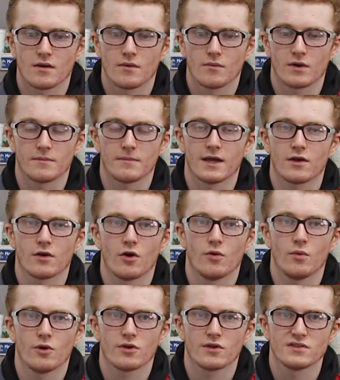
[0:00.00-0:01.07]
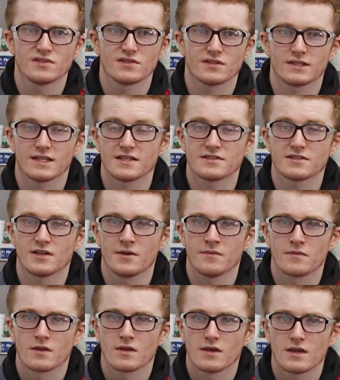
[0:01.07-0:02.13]
one of my co-workers, Lester.
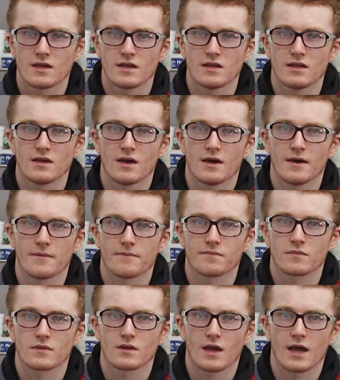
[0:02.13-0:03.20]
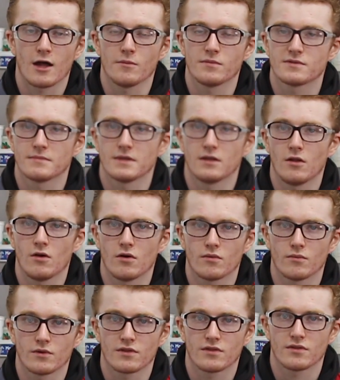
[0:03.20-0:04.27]
He helps me
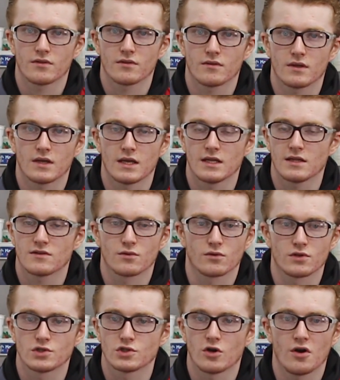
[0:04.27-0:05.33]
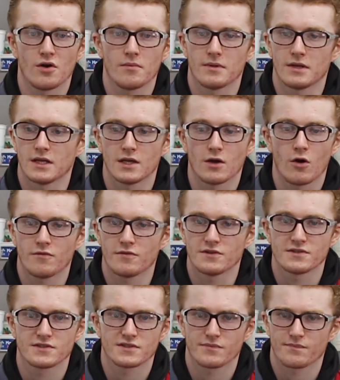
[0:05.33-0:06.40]
along with any sort of job and he
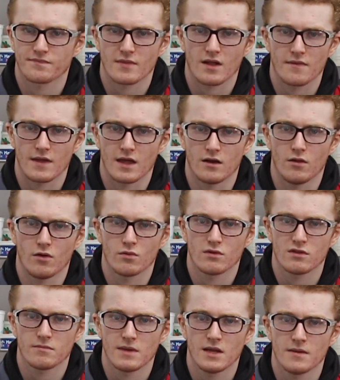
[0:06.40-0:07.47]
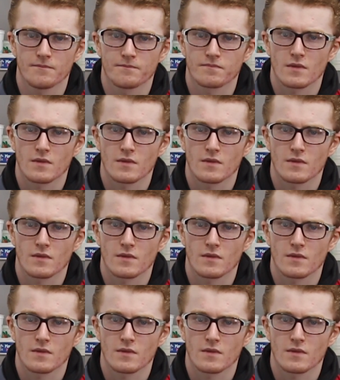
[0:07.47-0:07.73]
offers that along with me.